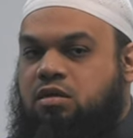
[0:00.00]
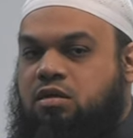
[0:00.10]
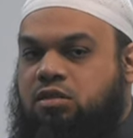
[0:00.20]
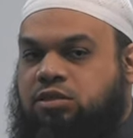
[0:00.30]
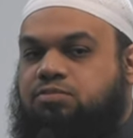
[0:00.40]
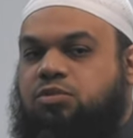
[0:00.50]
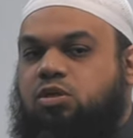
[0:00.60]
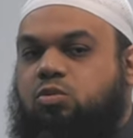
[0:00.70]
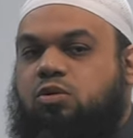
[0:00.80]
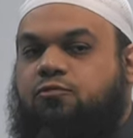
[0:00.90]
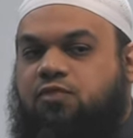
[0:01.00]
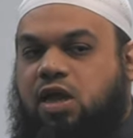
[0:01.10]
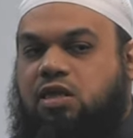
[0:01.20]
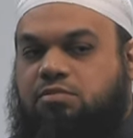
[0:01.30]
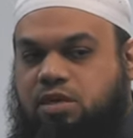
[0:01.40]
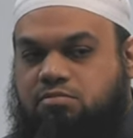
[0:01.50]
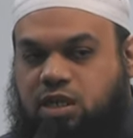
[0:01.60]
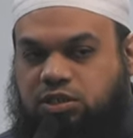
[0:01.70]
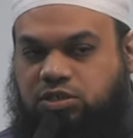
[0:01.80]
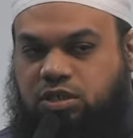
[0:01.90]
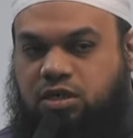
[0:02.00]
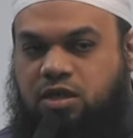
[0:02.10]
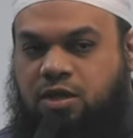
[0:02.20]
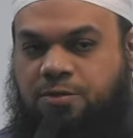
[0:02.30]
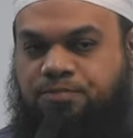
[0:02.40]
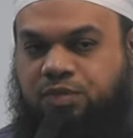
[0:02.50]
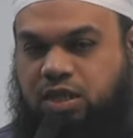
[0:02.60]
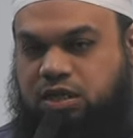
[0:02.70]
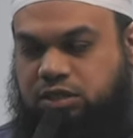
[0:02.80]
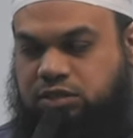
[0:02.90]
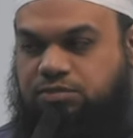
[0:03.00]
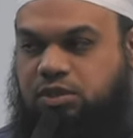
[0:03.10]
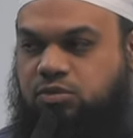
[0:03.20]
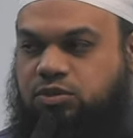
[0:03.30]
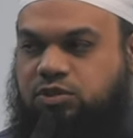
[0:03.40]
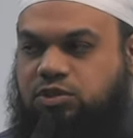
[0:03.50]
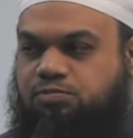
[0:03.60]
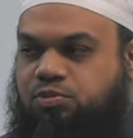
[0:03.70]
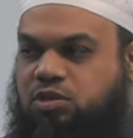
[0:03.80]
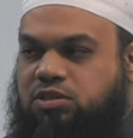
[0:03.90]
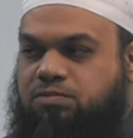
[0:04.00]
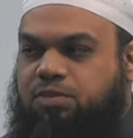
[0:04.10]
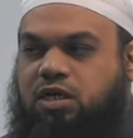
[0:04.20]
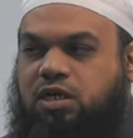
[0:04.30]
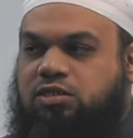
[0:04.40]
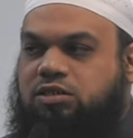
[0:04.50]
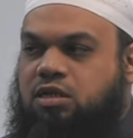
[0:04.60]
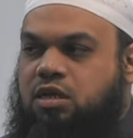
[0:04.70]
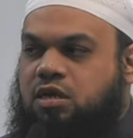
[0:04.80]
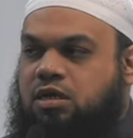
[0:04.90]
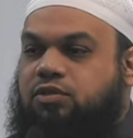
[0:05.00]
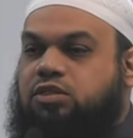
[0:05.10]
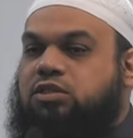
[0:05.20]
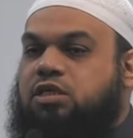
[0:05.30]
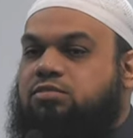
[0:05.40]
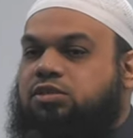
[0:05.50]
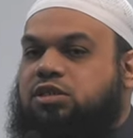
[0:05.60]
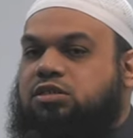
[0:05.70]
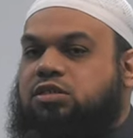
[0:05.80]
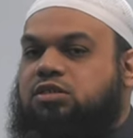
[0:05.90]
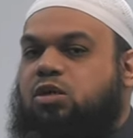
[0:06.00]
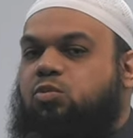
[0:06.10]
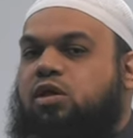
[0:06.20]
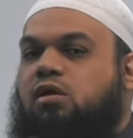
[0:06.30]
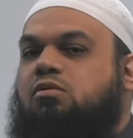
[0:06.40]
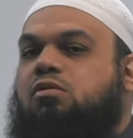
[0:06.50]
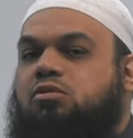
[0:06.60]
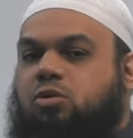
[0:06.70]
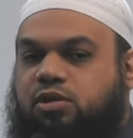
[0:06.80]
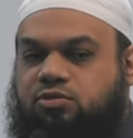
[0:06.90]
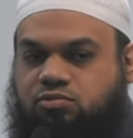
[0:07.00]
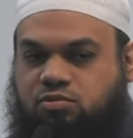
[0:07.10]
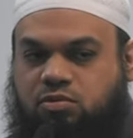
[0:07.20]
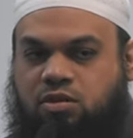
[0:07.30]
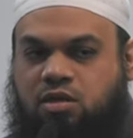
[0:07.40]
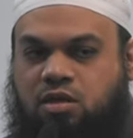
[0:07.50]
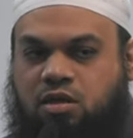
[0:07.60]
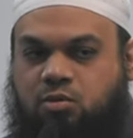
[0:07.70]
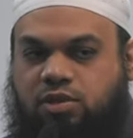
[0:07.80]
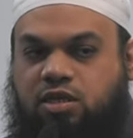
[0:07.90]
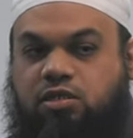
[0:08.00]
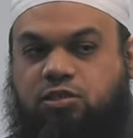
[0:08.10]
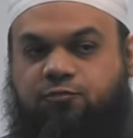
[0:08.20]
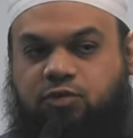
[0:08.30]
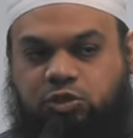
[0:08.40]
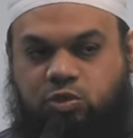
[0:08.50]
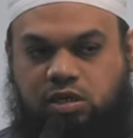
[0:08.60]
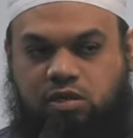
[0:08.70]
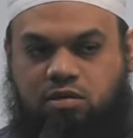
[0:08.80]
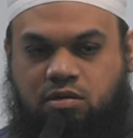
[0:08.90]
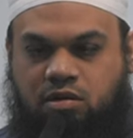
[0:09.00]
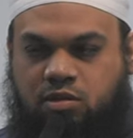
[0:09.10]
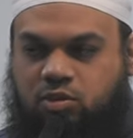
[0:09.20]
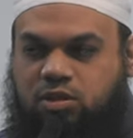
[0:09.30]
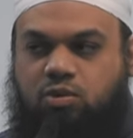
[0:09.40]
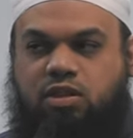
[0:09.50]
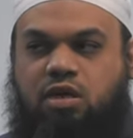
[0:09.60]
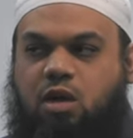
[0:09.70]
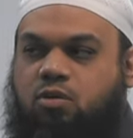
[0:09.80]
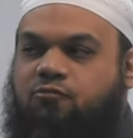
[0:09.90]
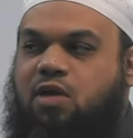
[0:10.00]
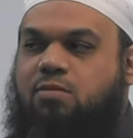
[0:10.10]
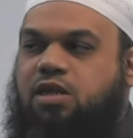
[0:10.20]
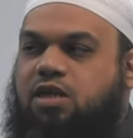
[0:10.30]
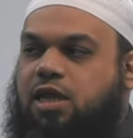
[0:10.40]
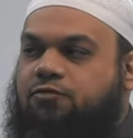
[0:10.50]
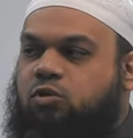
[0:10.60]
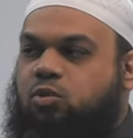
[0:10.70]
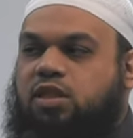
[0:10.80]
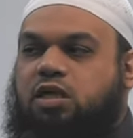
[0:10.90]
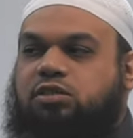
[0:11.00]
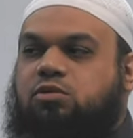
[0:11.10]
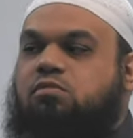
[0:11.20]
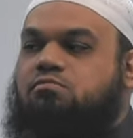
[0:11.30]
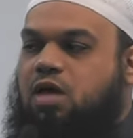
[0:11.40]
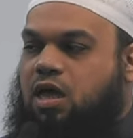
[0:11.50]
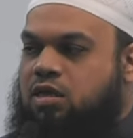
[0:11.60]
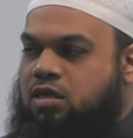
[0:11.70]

Something you will find being mentioned, and it is something which is important because of the circumstances that we are all going through, whether individually, whether within our family life, or whether as an ummah,